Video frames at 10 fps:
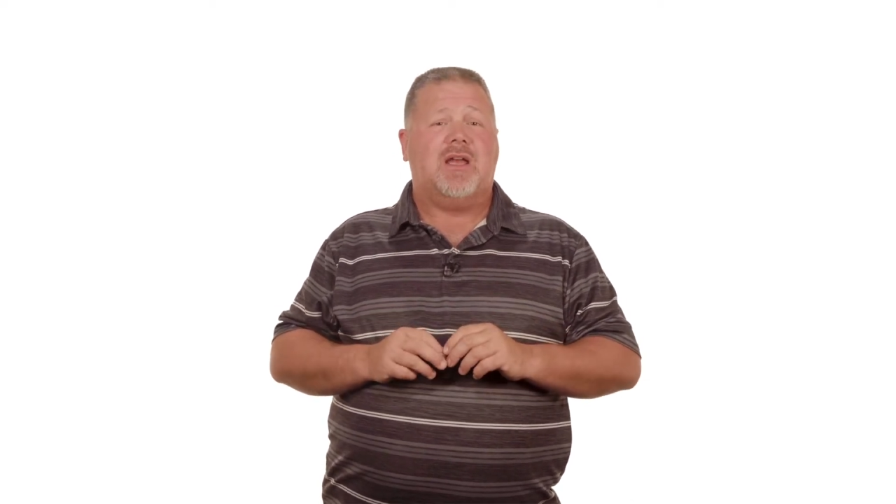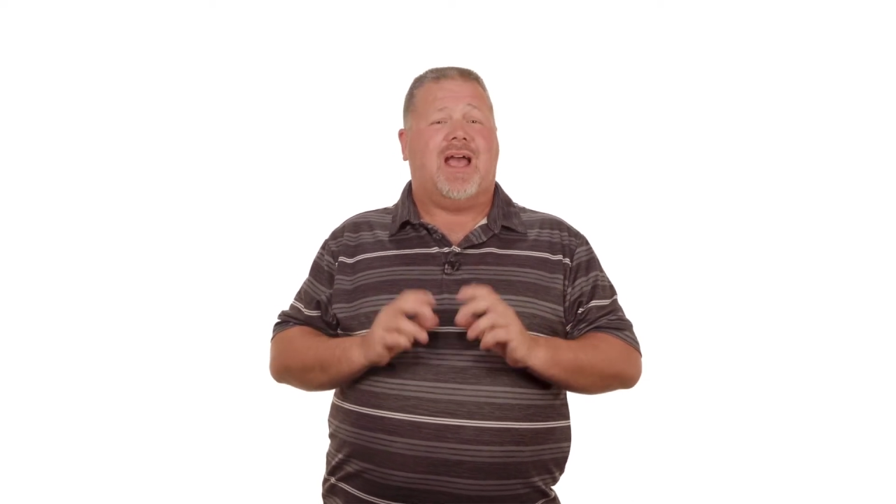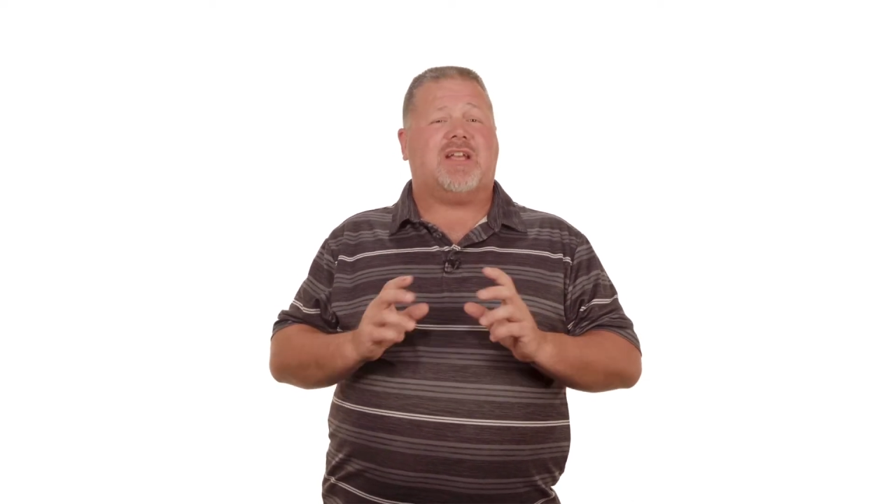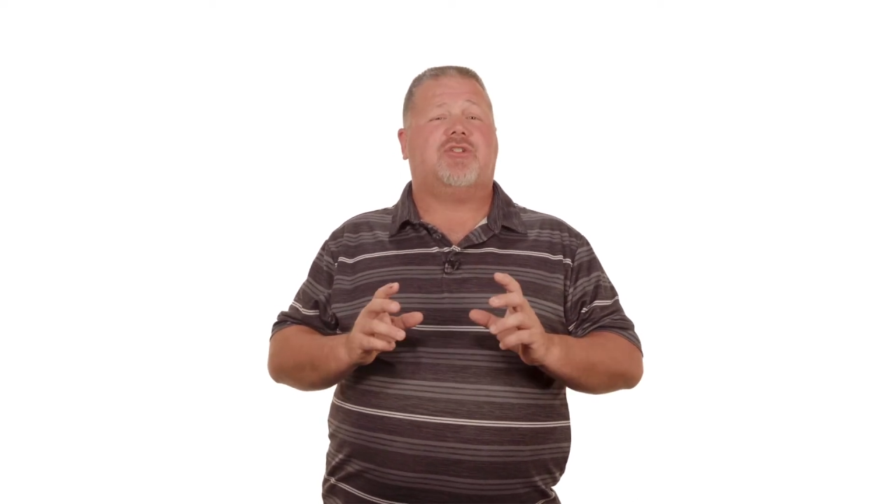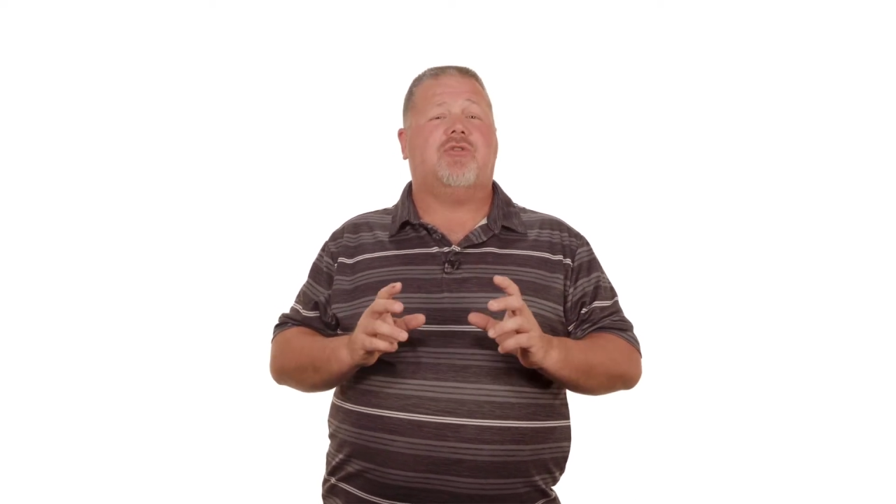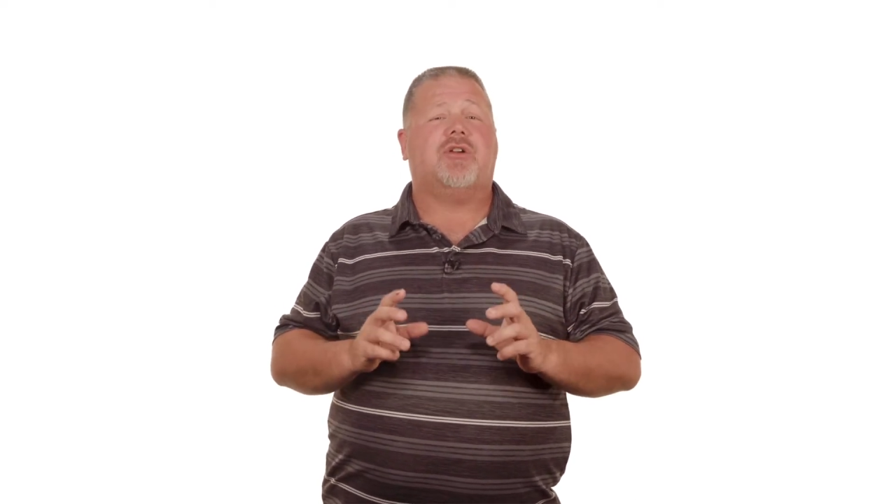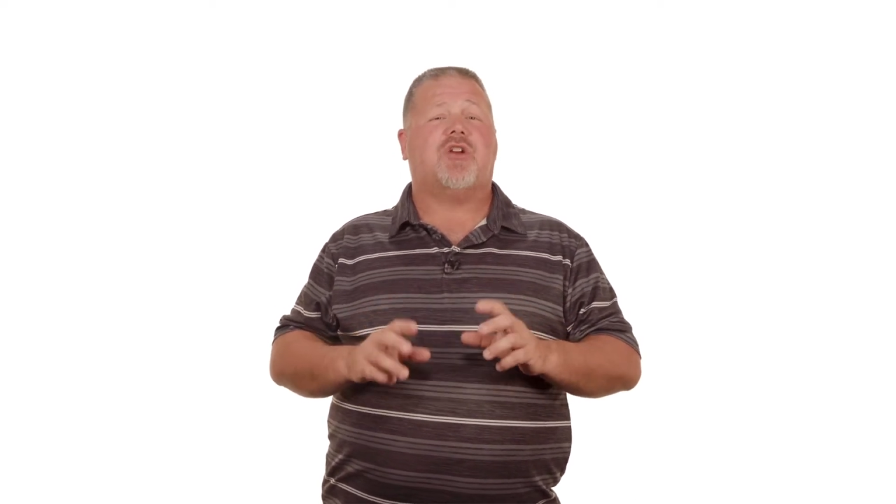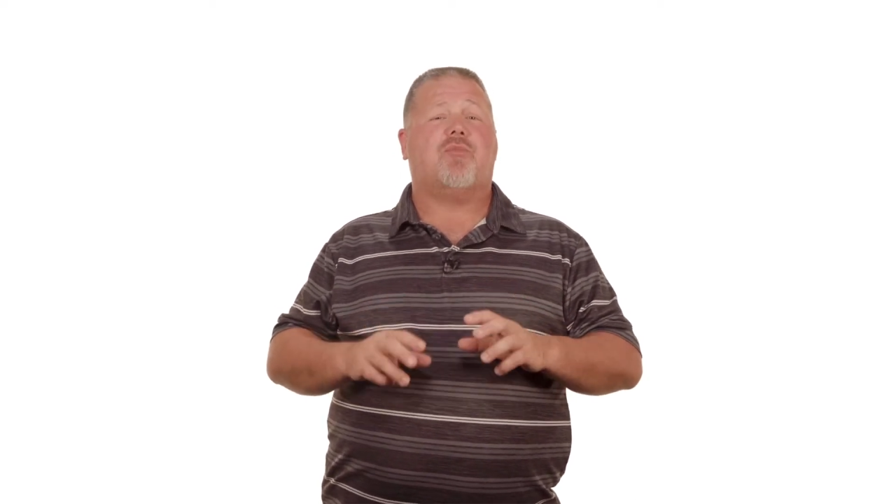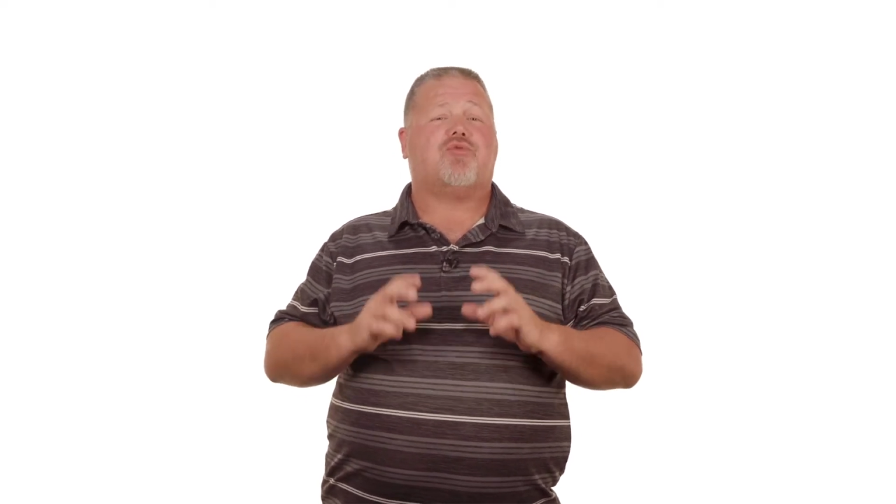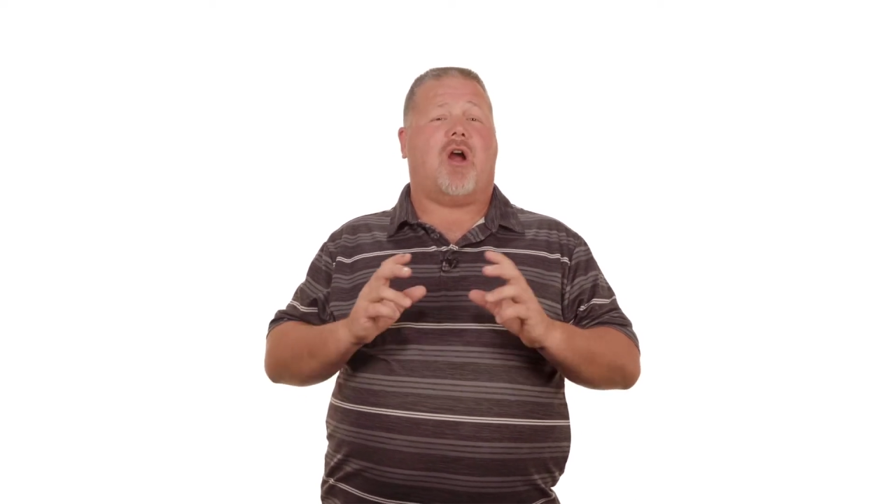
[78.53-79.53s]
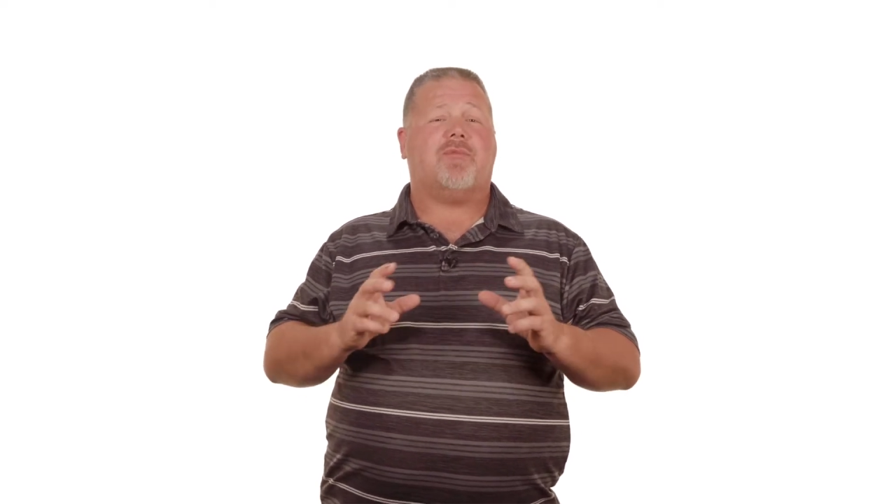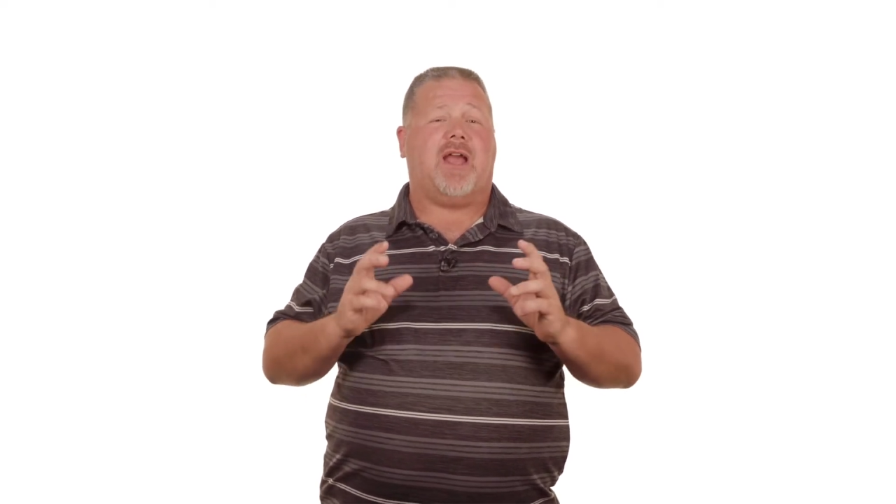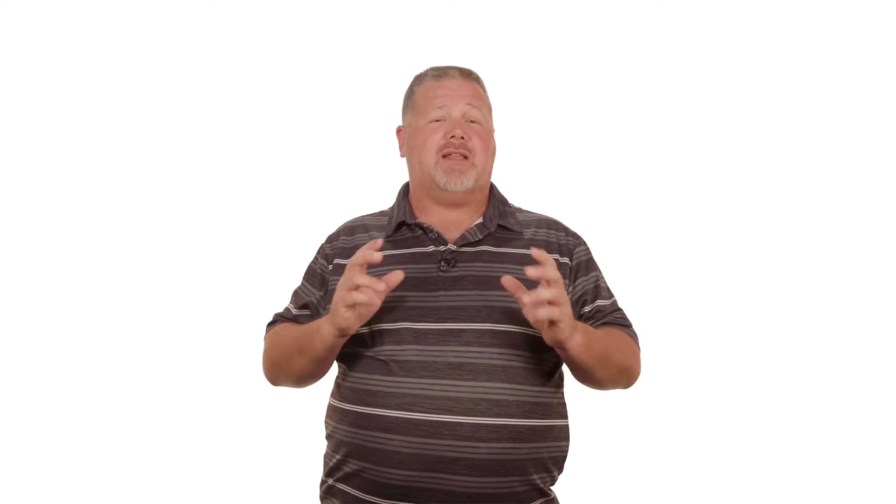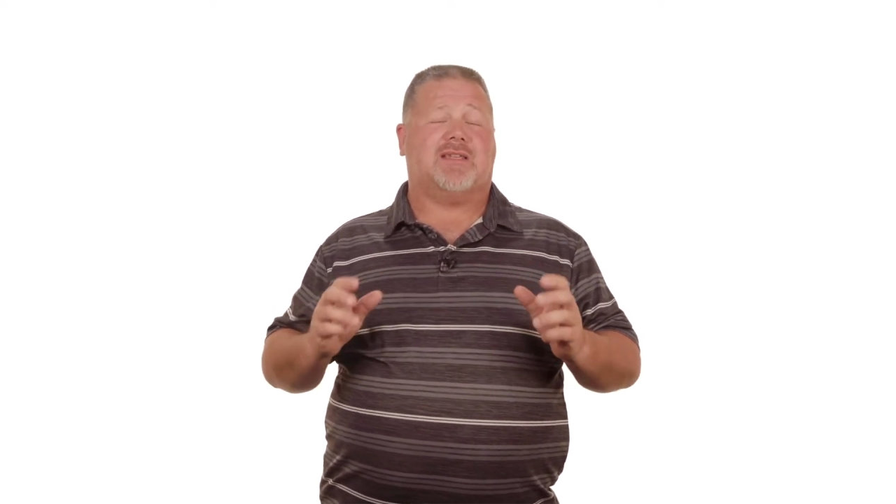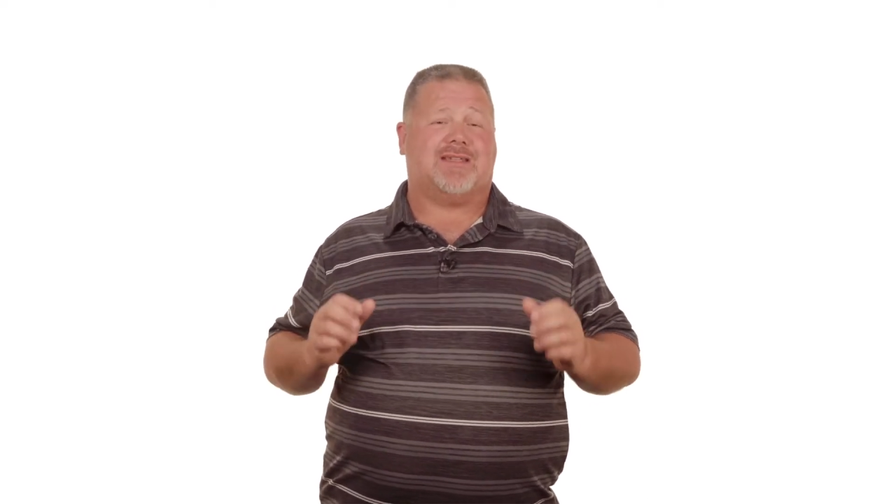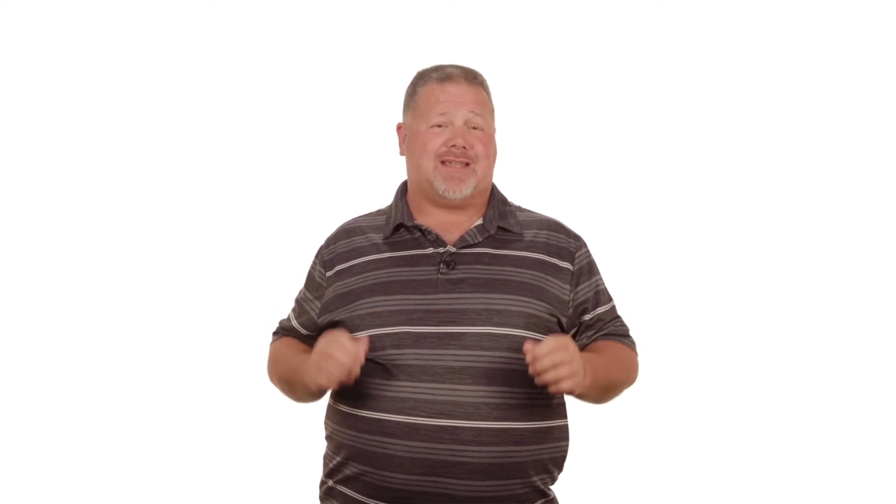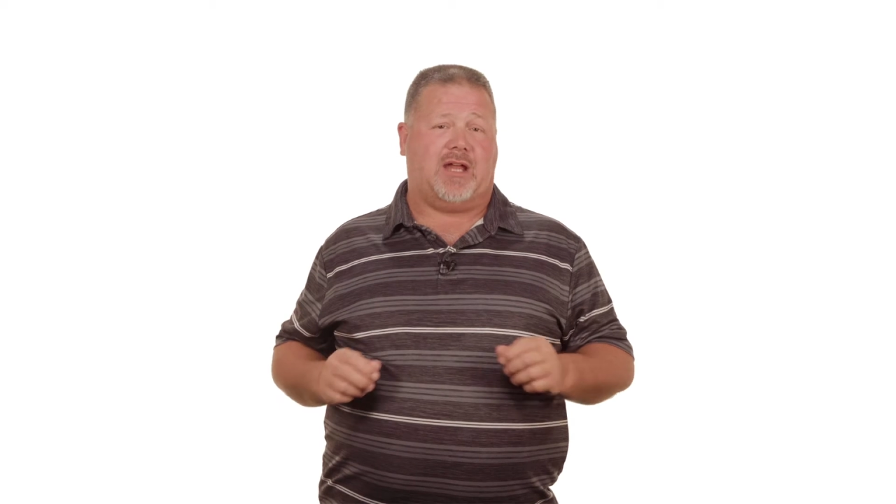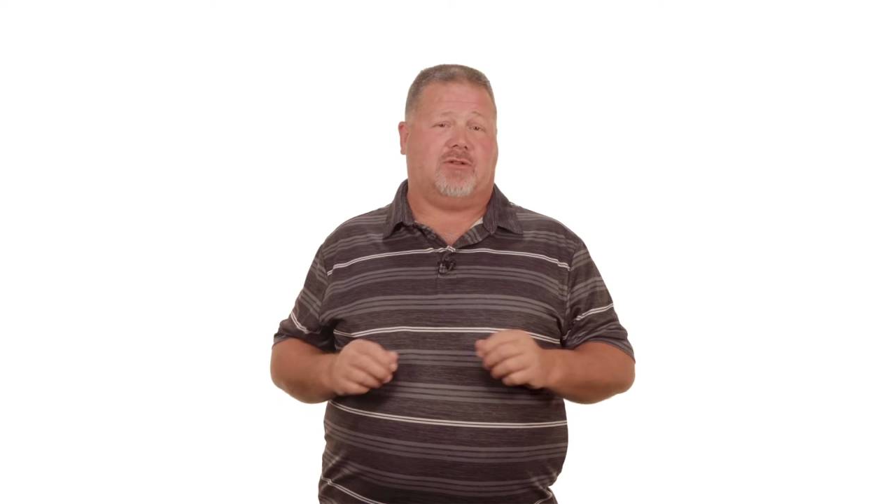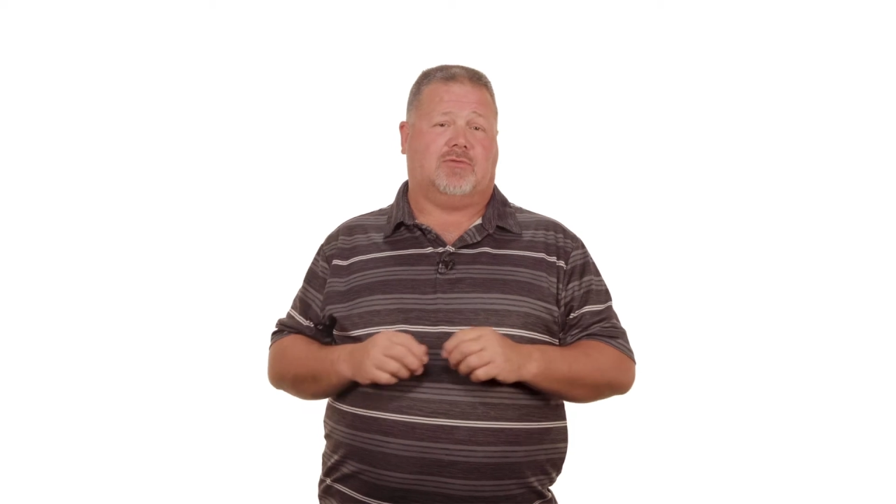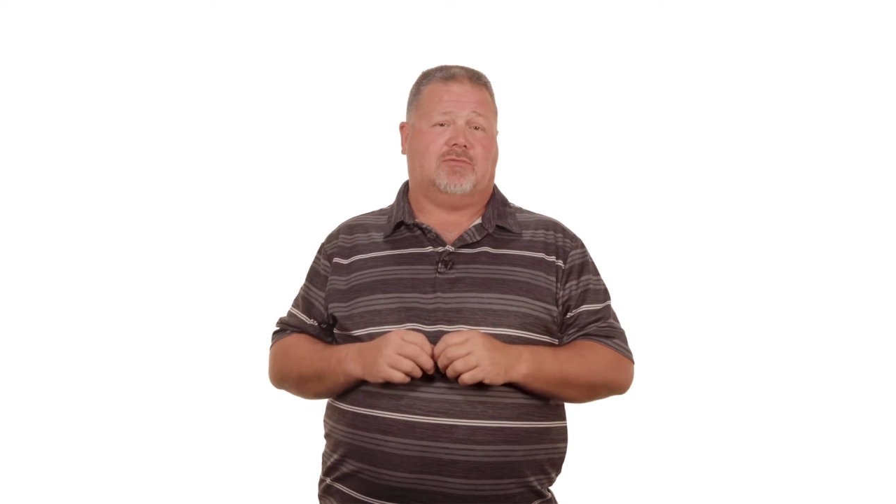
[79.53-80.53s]
as doing so propagates the
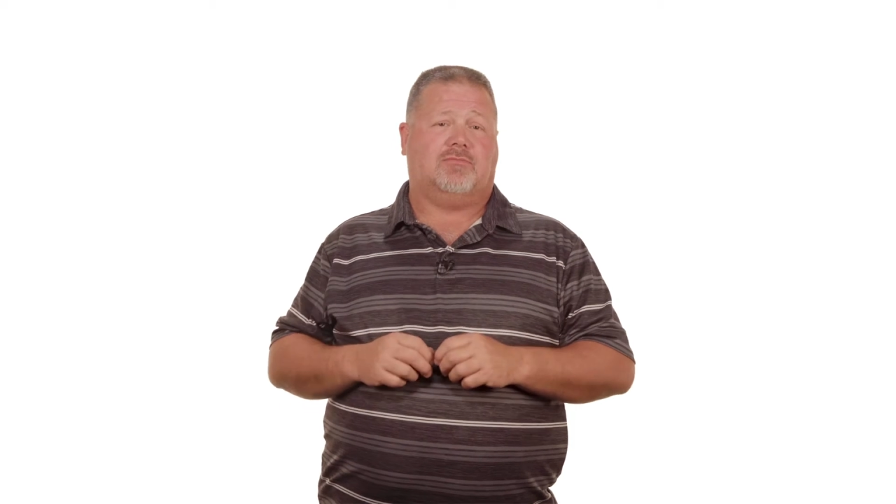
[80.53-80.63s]
cycle.